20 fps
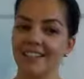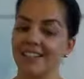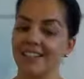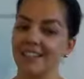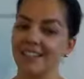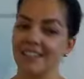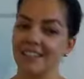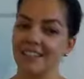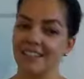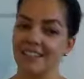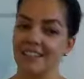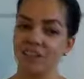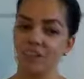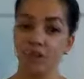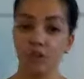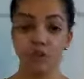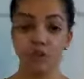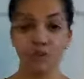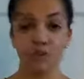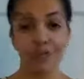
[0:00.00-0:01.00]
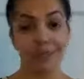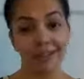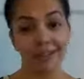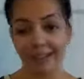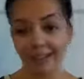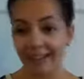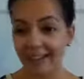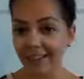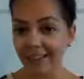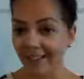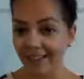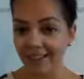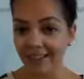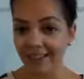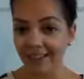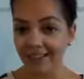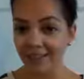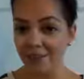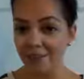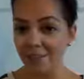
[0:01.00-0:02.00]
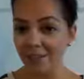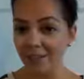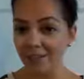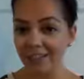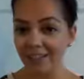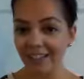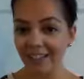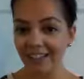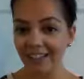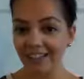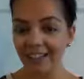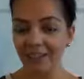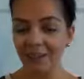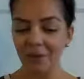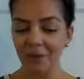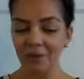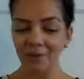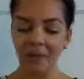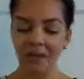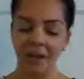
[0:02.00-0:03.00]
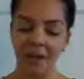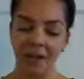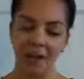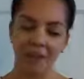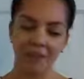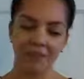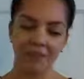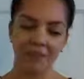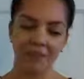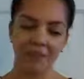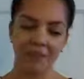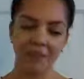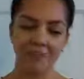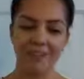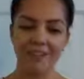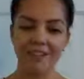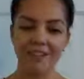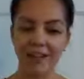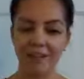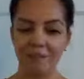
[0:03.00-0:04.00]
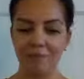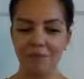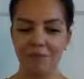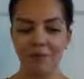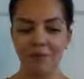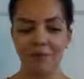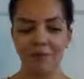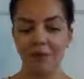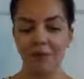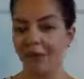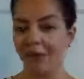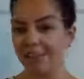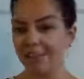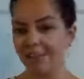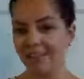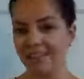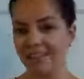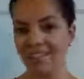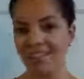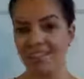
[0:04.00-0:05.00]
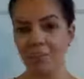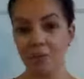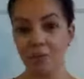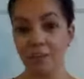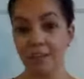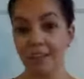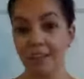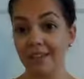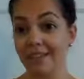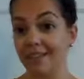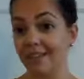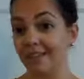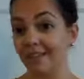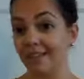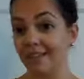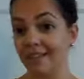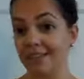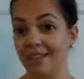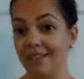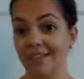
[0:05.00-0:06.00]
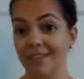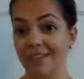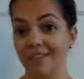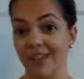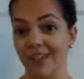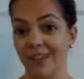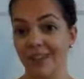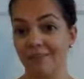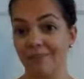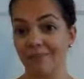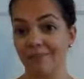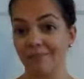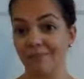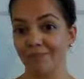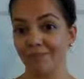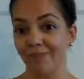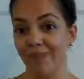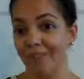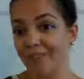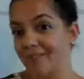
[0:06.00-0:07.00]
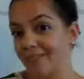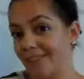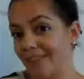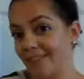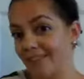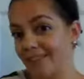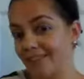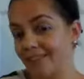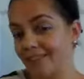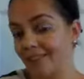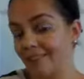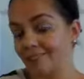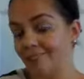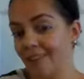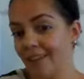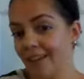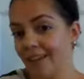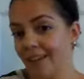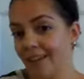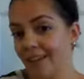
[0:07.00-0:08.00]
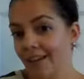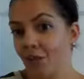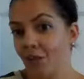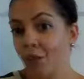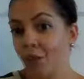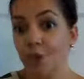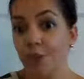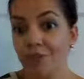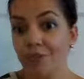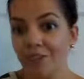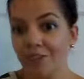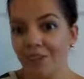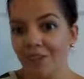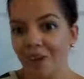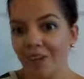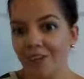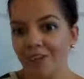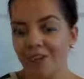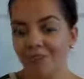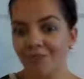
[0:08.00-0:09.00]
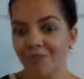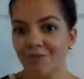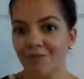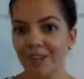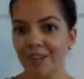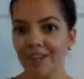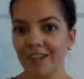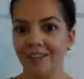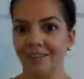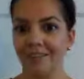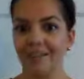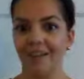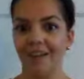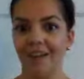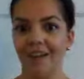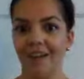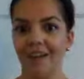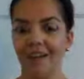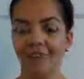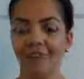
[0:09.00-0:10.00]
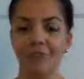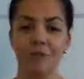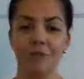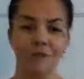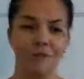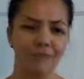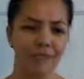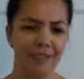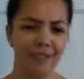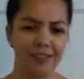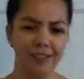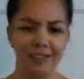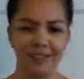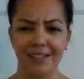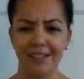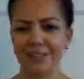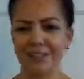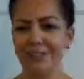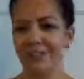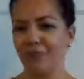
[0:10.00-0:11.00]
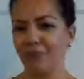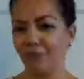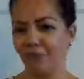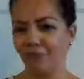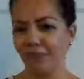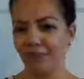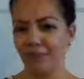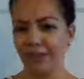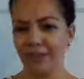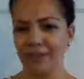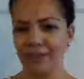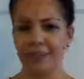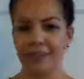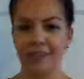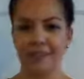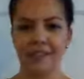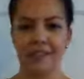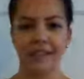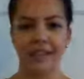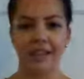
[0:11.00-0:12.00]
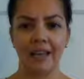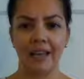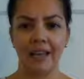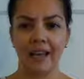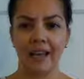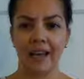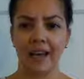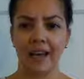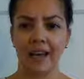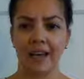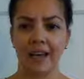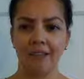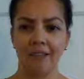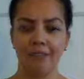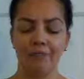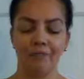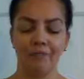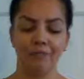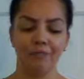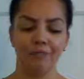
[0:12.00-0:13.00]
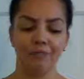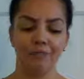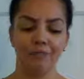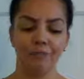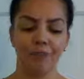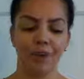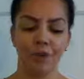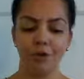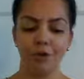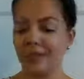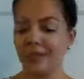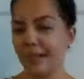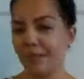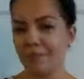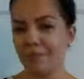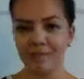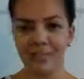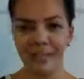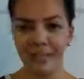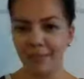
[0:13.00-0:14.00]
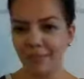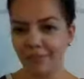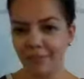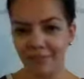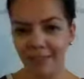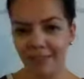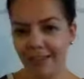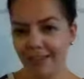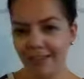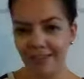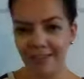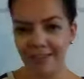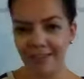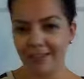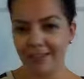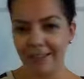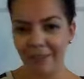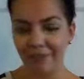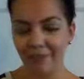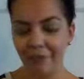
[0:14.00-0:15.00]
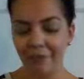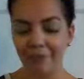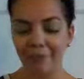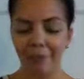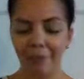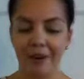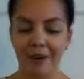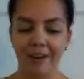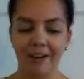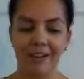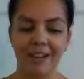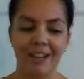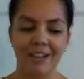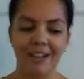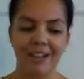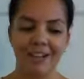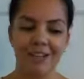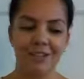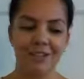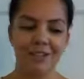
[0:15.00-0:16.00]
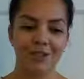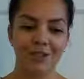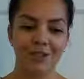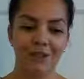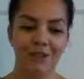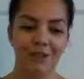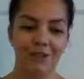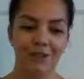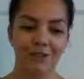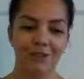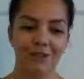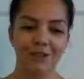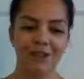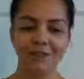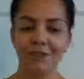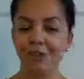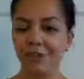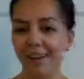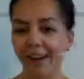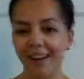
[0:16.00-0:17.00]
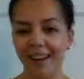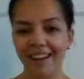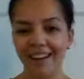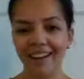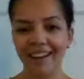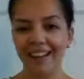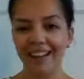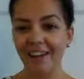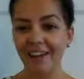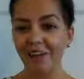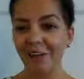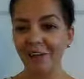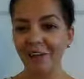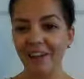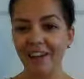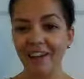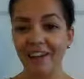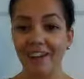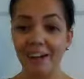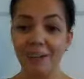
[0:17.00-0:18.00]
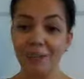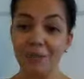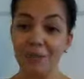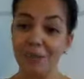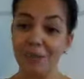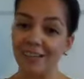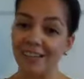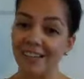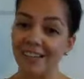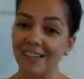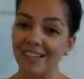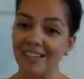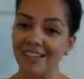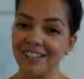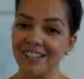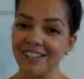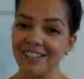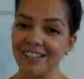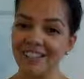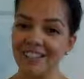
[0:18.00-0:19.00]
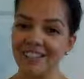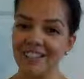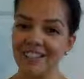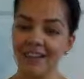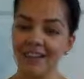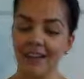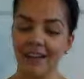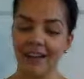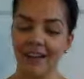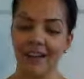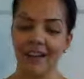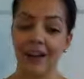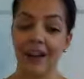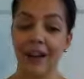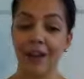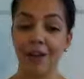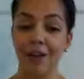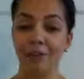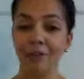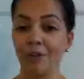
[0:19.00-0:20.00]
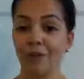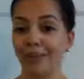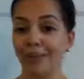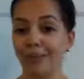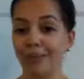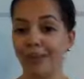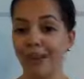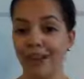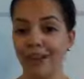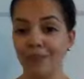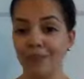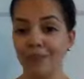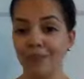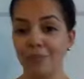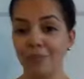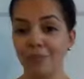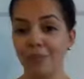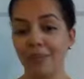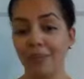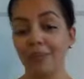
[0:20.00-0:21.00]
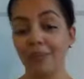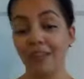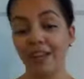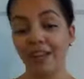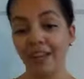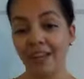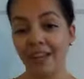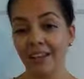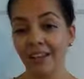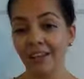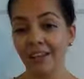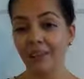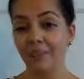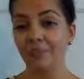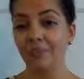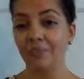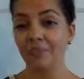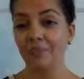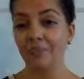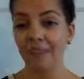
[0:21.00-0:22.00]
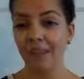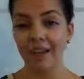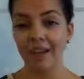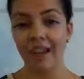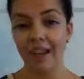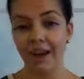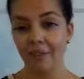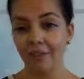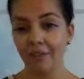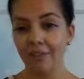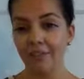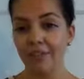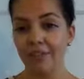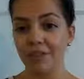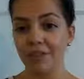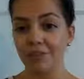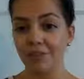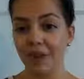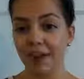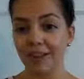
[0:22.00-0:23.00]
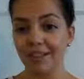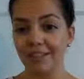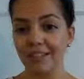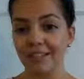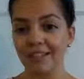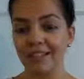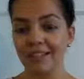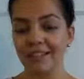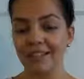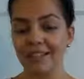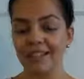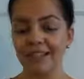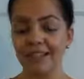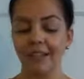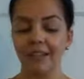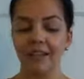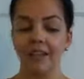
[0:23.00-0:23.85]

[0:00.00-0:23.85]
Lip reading: It doesn't need to look like anything in particular. Every time you show up to this space it's in a new situation, right? You have new feelings, different feelings. No time is ever like the time before. So just go ahead and let go of any expectations. I will guide you both in and out of this practice.